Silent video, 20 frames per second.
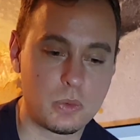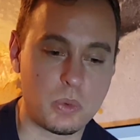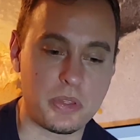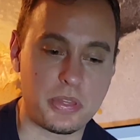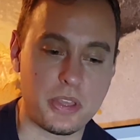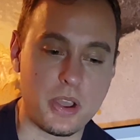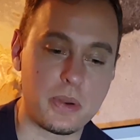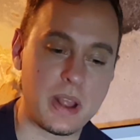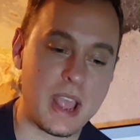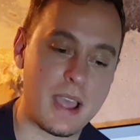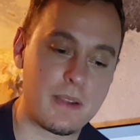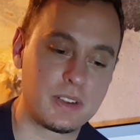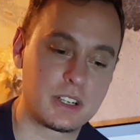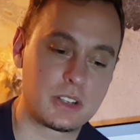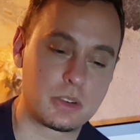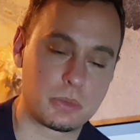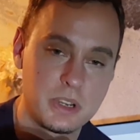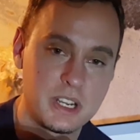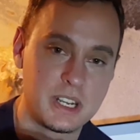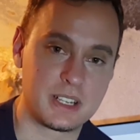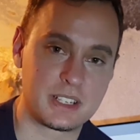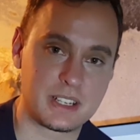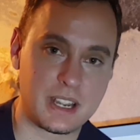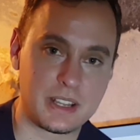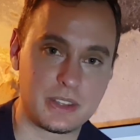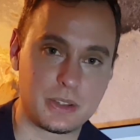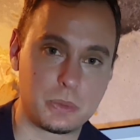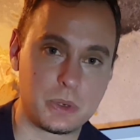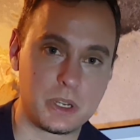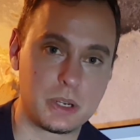without having to
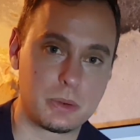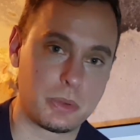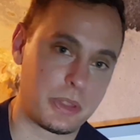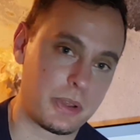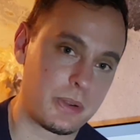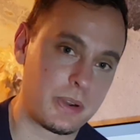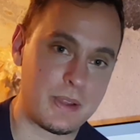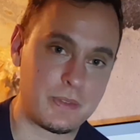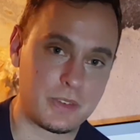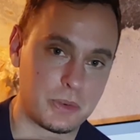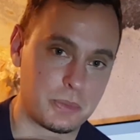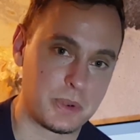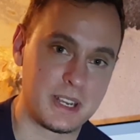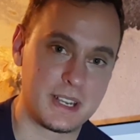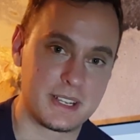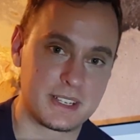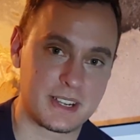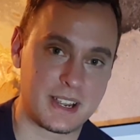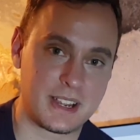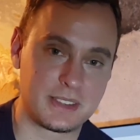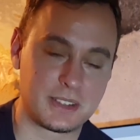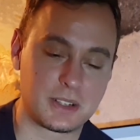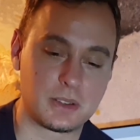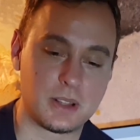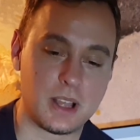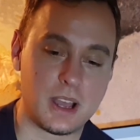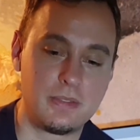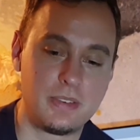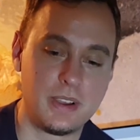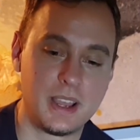redesign the wheel, without having to redesign the
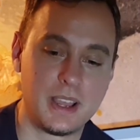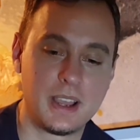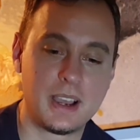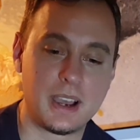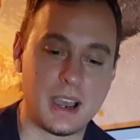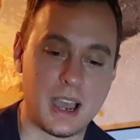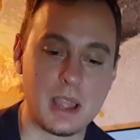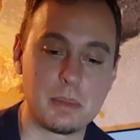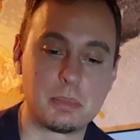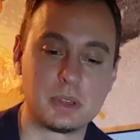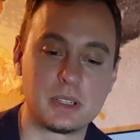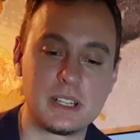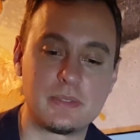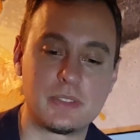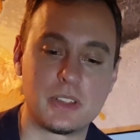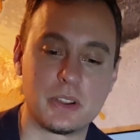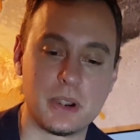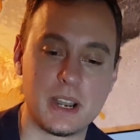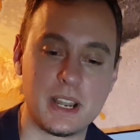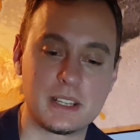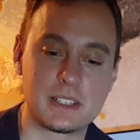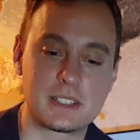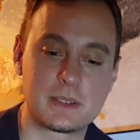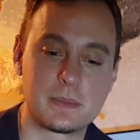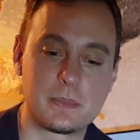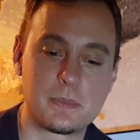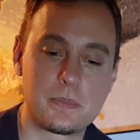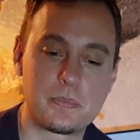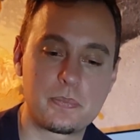glove? I believe there is.